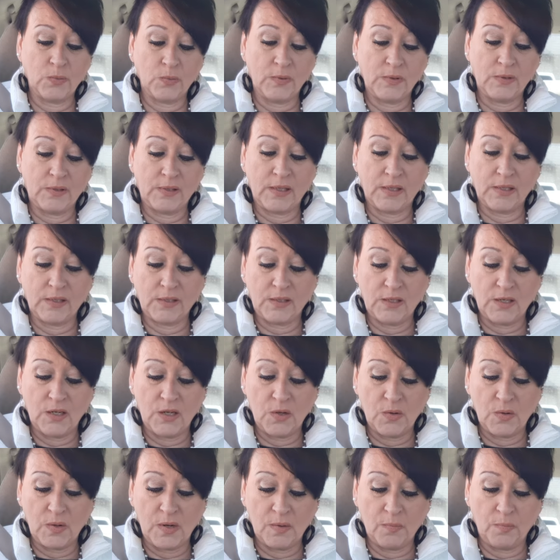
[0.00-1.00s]
one says
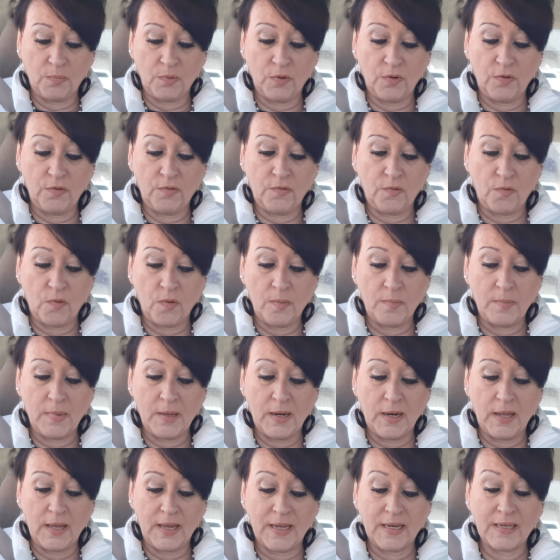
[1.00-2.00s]
new and improved
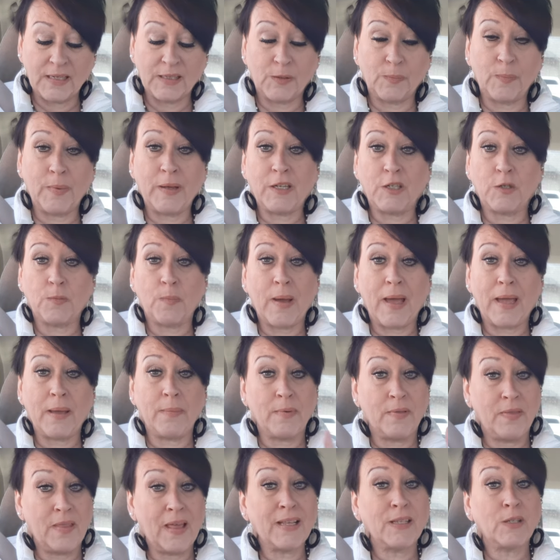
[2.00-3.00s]
formula and it's Beach Babe.
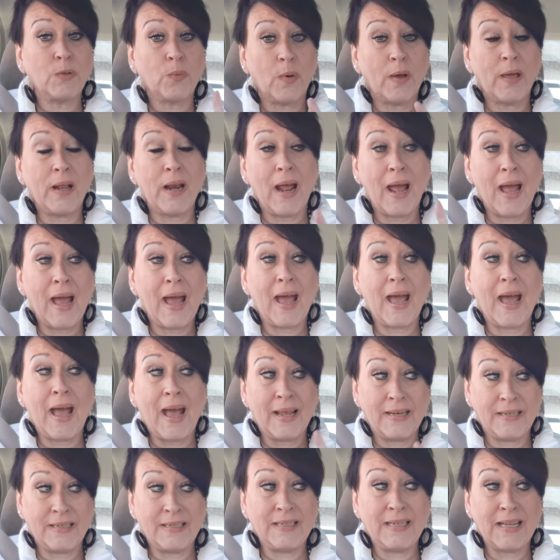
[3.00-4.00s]
And that's what I,
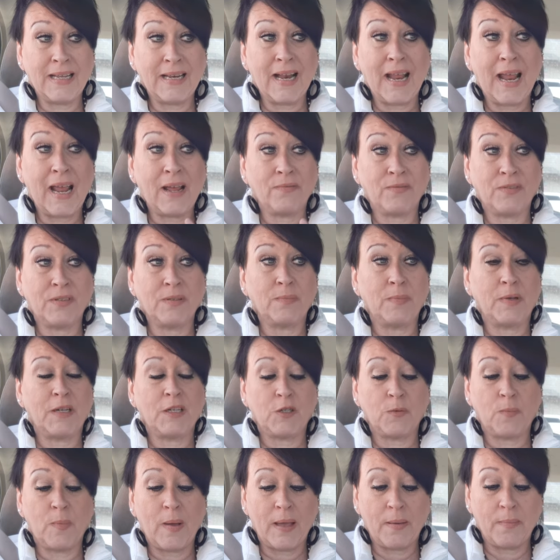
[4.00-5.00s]
I did have some
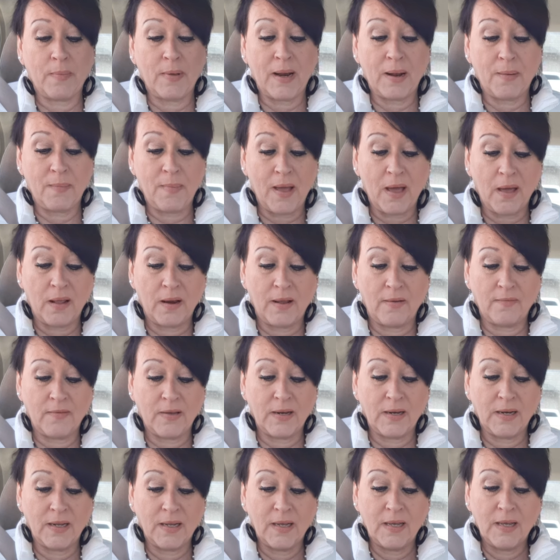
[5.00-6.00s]
Beach Babe and I'm out of
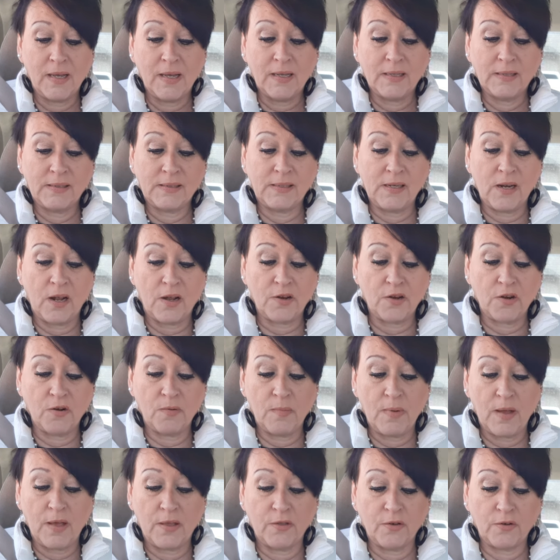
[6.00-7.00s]
it. It's not your
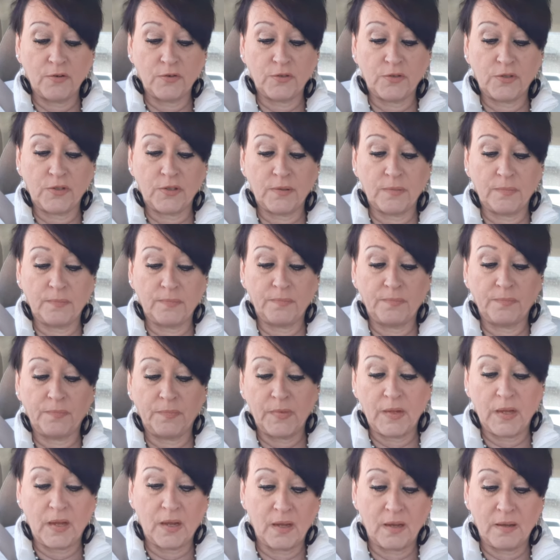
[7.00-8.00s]
mother's
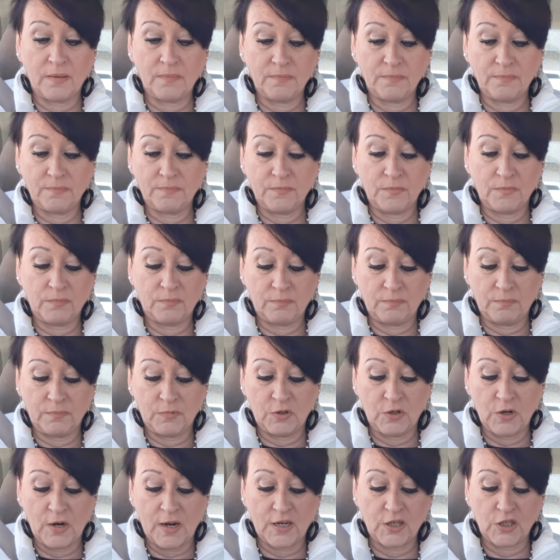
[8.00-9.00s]
um,
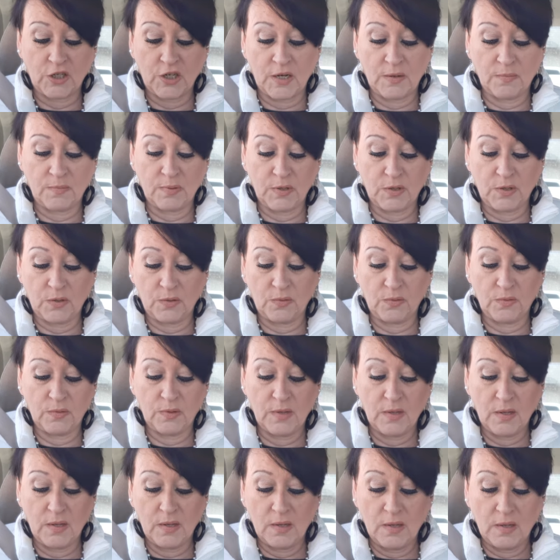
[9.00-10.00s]
dry shampoo,
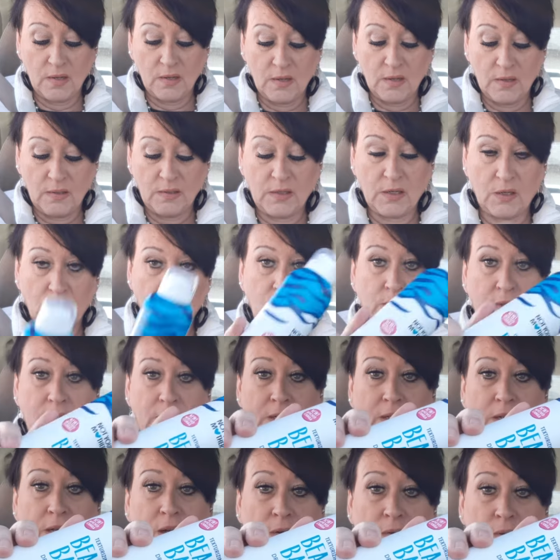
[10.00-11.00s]

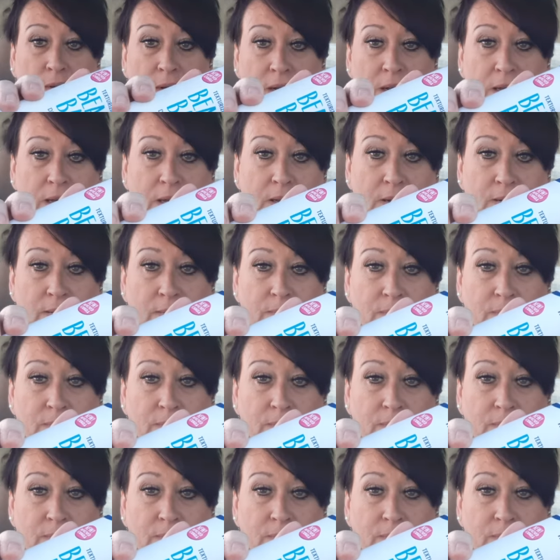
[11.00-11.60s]
toasted coconut.